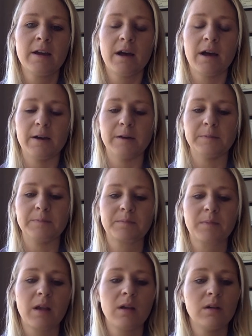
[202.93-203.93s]

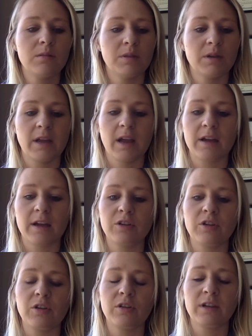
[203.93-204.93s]
But yeah,
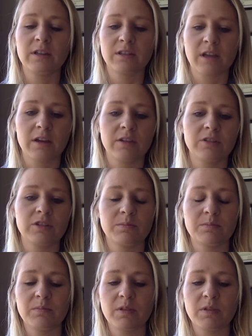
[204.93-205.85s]
it's kind of just